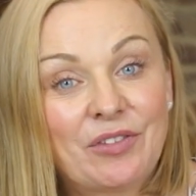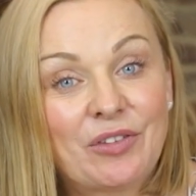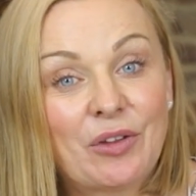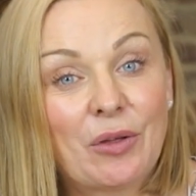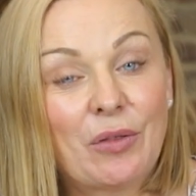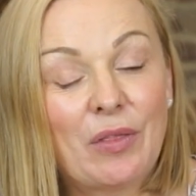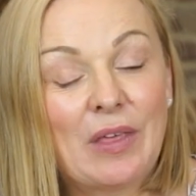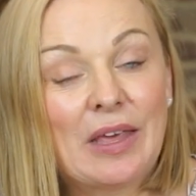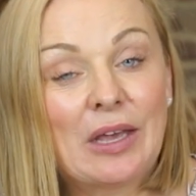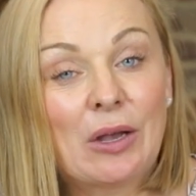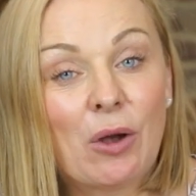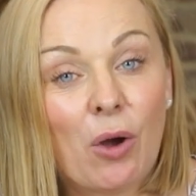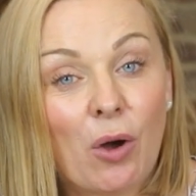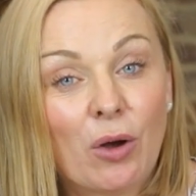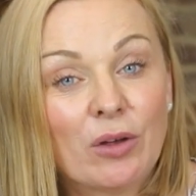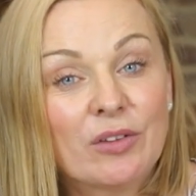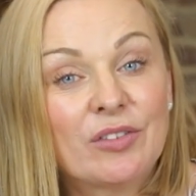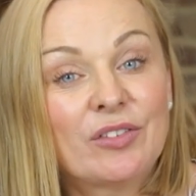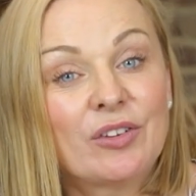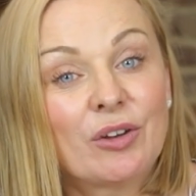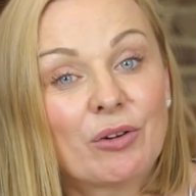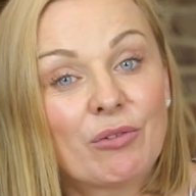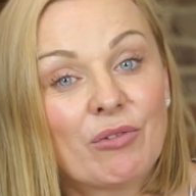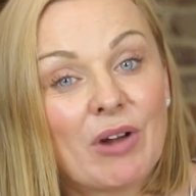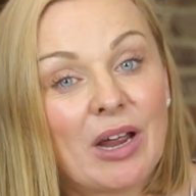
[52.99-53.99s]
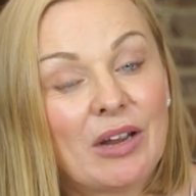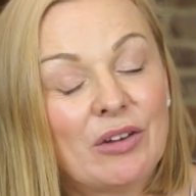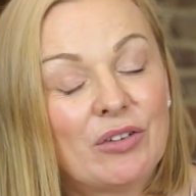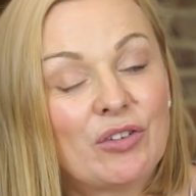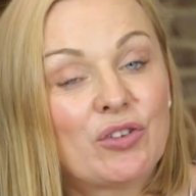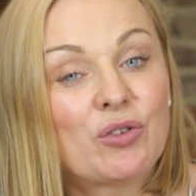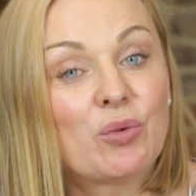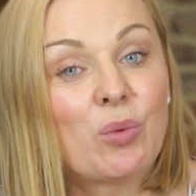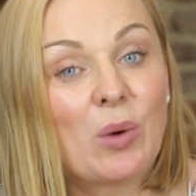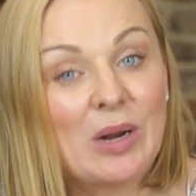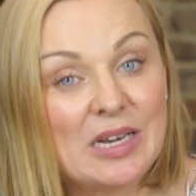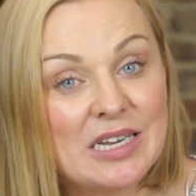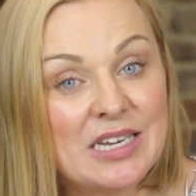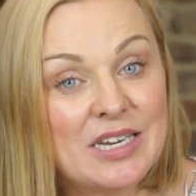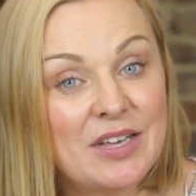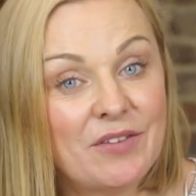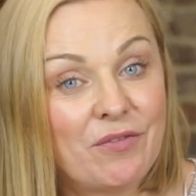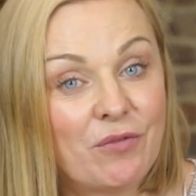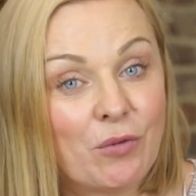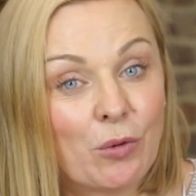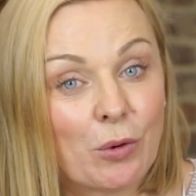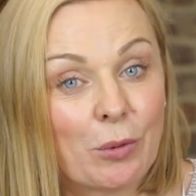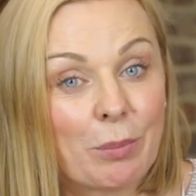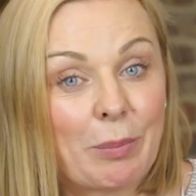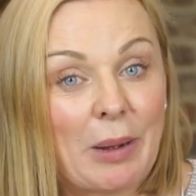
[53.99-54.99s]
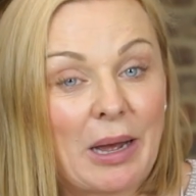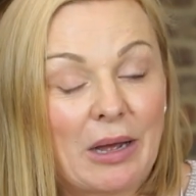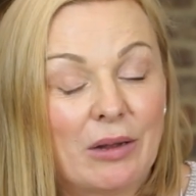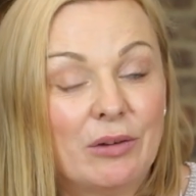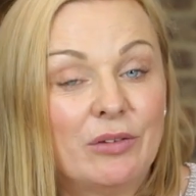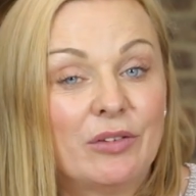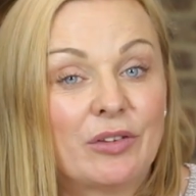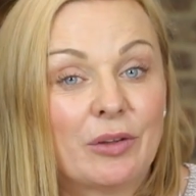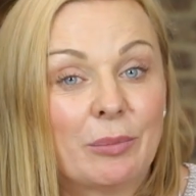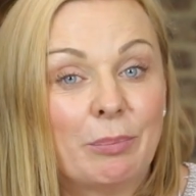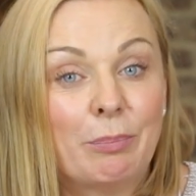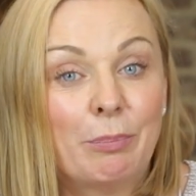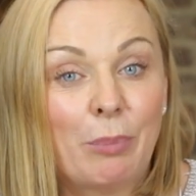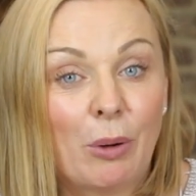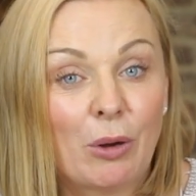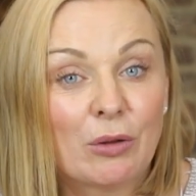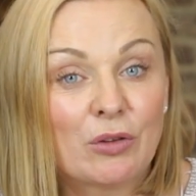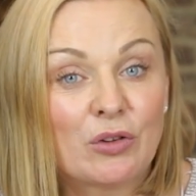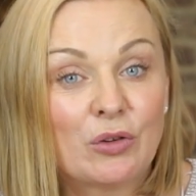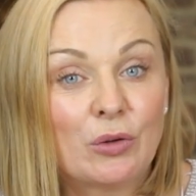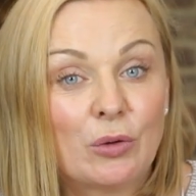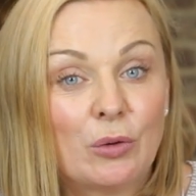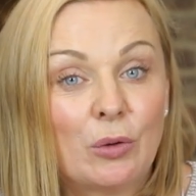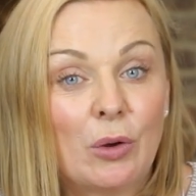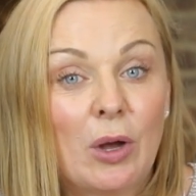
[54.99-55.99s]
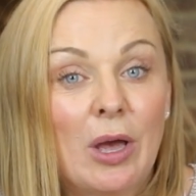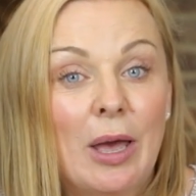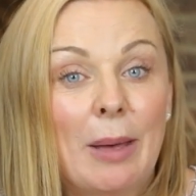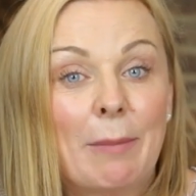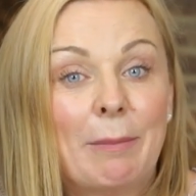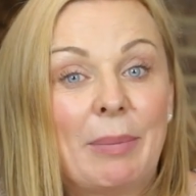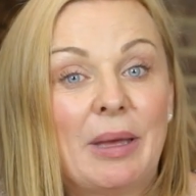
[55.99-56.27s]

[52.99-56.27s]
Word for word: so they cost around £24 a bottle,